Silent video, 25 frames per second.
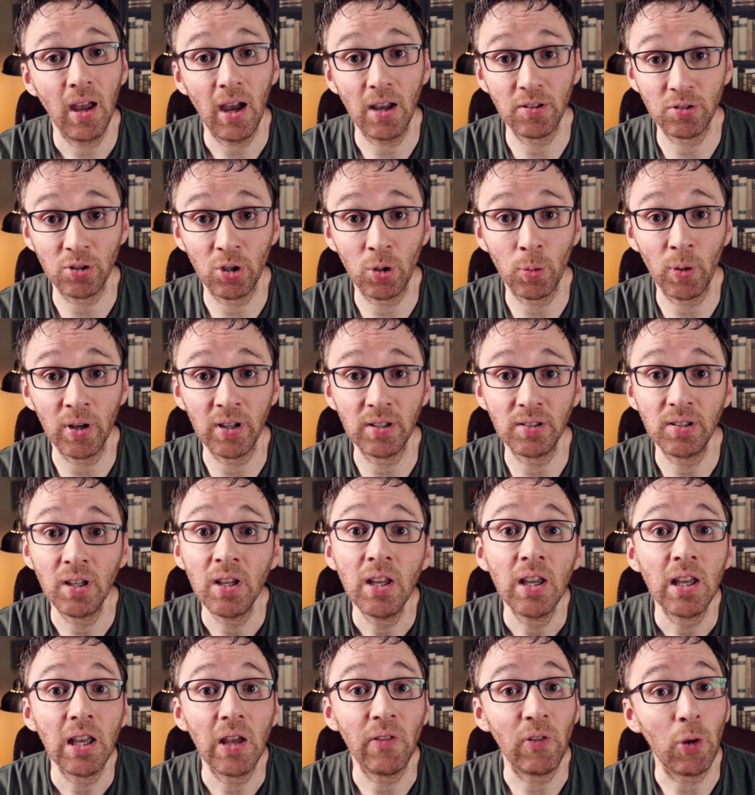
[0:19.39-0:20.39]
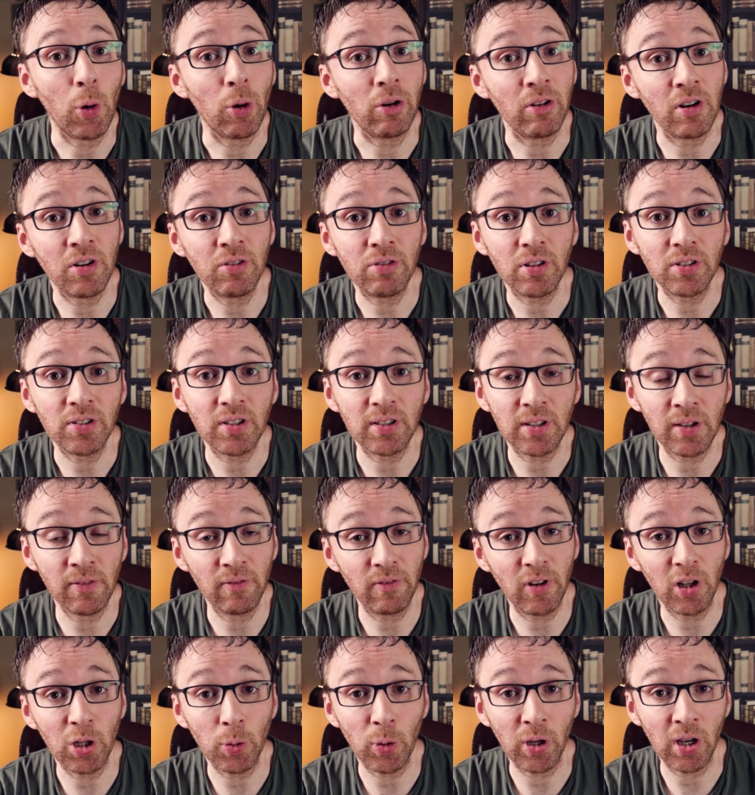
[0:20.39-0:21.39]
As always, if you are interested
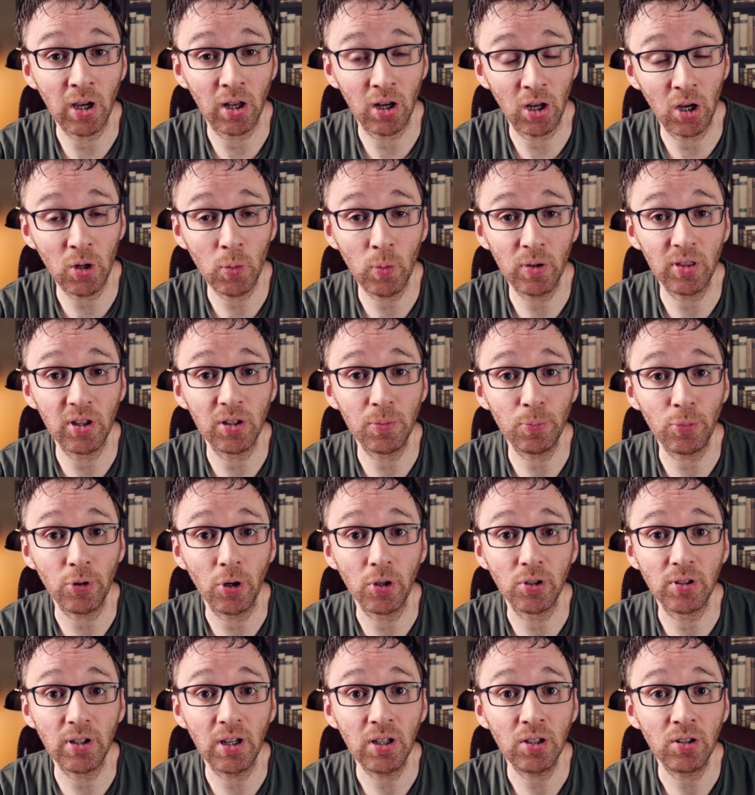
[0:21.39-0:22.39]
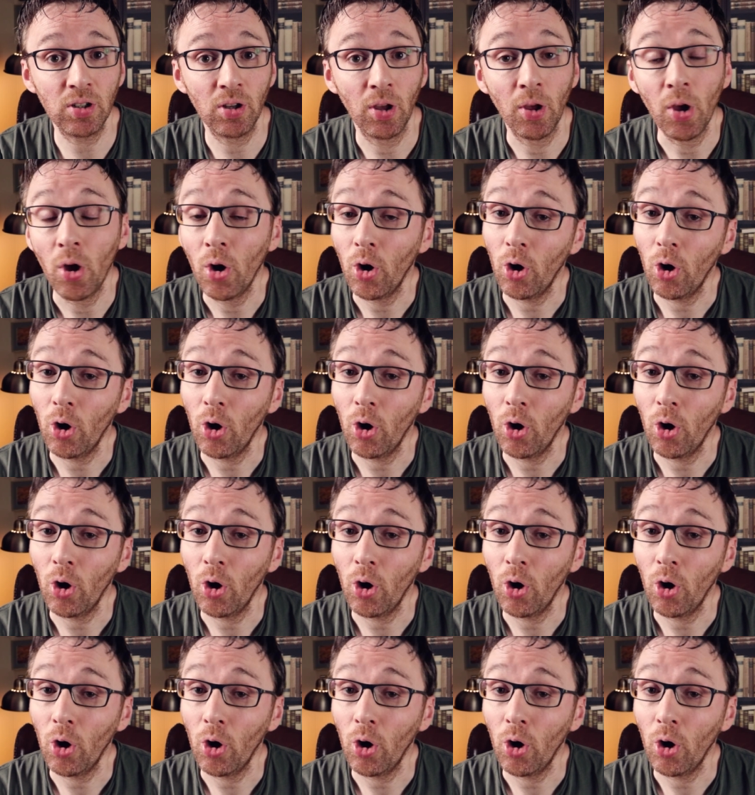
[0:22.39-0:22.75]
in following along with this project,